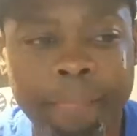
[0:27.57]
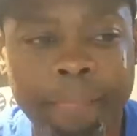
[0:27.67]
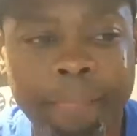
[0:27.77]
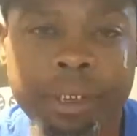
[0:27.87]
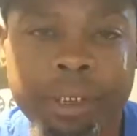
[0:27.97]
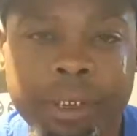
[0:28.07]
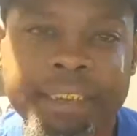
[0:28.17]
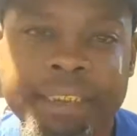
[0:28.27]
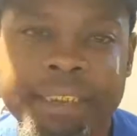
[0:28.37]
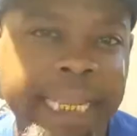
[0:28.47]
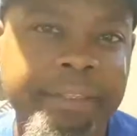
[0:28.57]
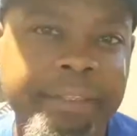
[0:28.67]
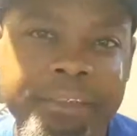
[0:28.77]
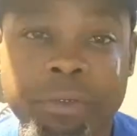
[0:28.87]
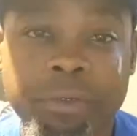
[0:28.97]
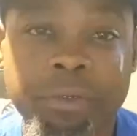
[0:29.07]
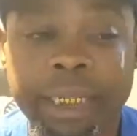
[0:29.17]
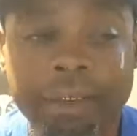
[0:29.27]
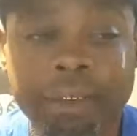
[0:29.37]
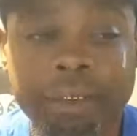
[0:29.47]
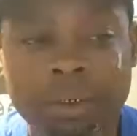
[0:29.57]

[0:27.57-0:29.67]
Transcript: unless I had this or that